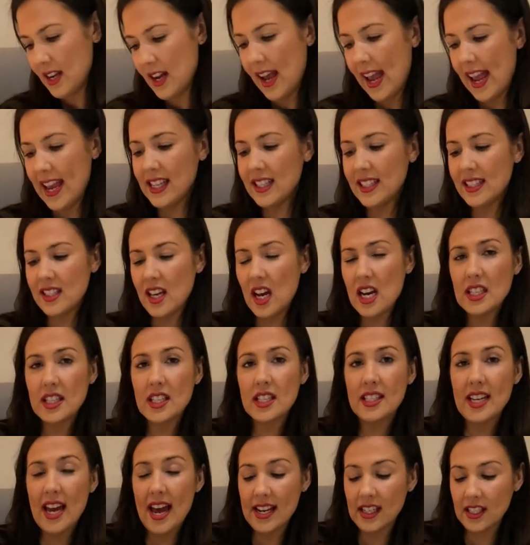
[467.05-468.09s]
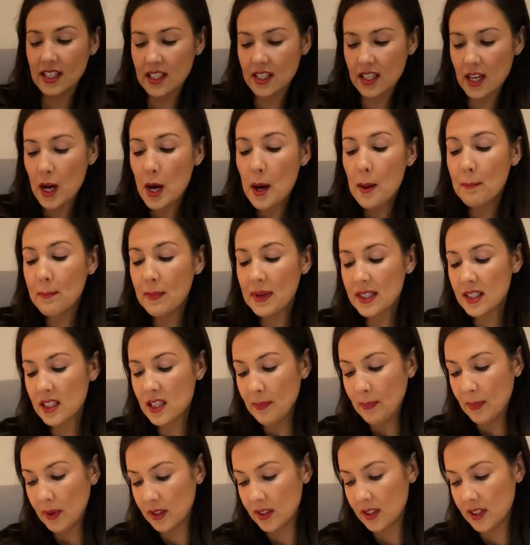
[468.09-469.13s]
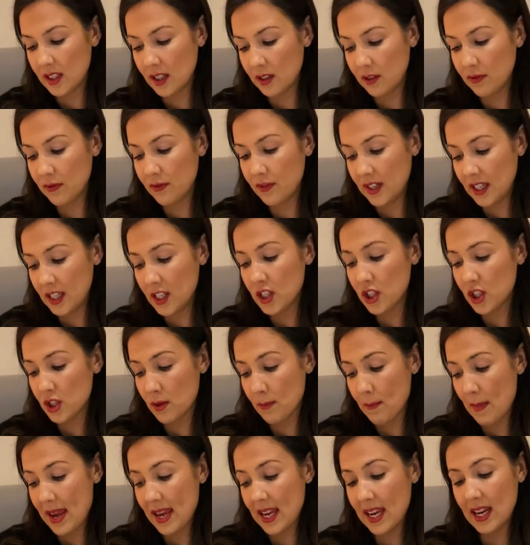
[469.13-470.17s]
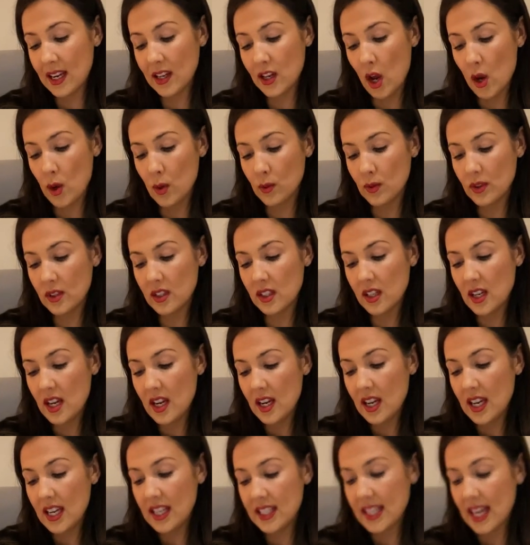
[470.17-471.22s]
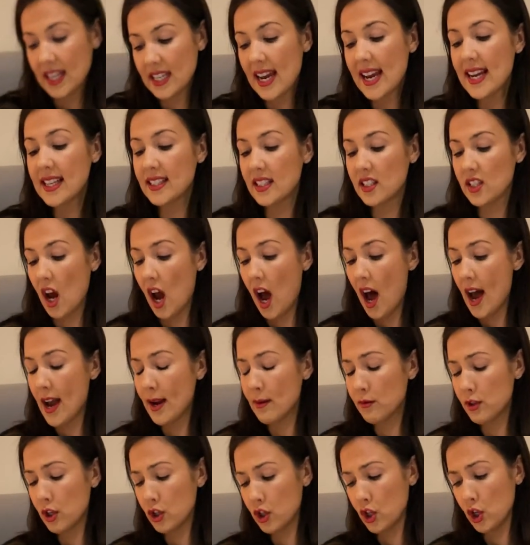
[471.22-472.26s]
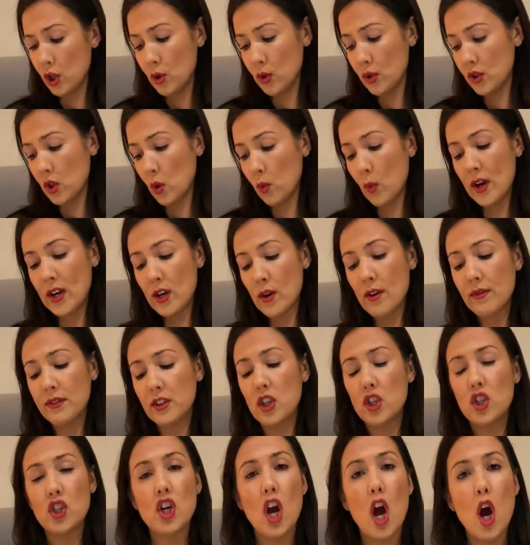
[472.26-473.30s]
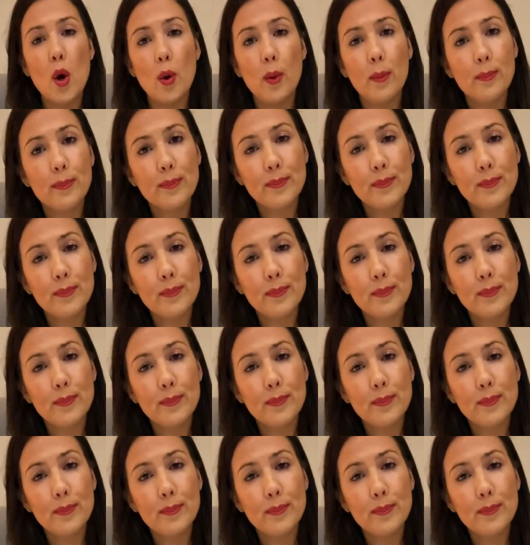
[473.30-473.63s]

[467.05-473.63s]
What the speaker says: Inside the tent, Mr. Bunce had finished making notes. He said, "It's time to choose the winner of the show.